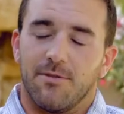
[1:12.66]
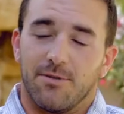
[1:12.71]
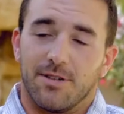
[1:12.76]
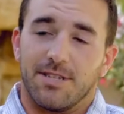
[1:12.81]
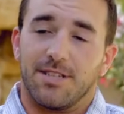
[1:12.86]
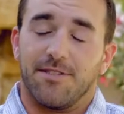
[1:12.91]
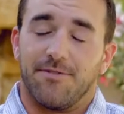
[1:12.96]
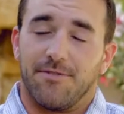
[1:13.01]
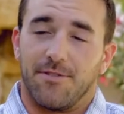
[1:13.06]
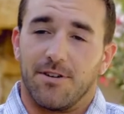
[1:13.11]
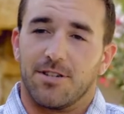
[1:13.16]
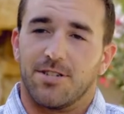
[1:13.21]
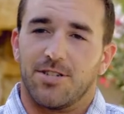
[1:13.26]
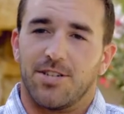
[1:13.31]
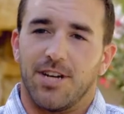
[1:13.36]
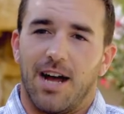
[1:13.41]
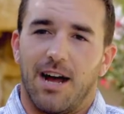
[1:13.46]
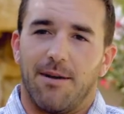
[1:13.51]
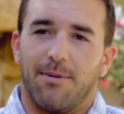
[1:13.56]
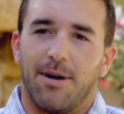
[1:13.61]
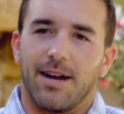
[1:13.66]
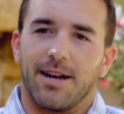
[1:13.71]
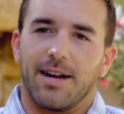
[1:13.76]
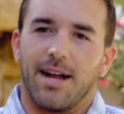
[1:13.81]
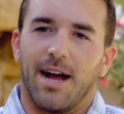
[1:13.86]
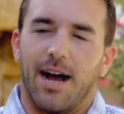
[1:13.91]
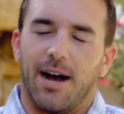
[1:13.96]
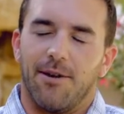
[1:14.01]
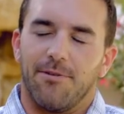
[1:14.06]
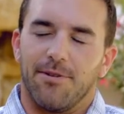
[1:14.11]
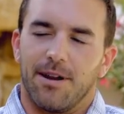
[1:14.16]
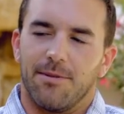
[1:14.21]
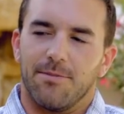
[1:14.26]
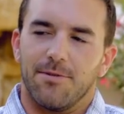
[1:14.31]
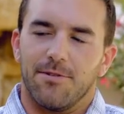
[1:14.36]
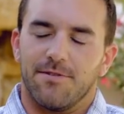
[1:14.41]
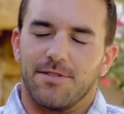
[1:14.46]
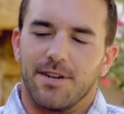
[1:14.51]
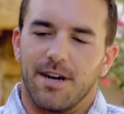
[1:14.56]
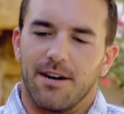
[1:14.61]
It was the first job I got when I
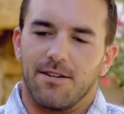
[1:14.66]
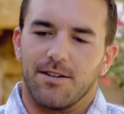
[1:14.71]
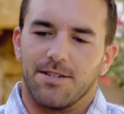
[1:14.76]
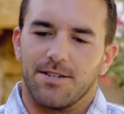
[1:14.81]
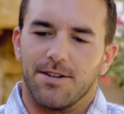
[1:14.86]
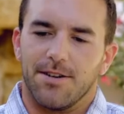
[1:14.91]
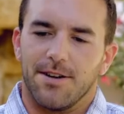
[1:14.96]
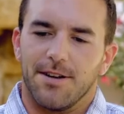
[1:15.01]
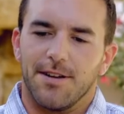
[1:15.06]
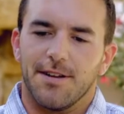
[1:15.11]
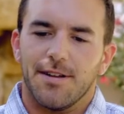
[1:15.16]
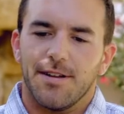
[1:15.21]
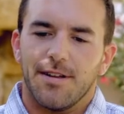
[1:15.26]
moved to Arizona,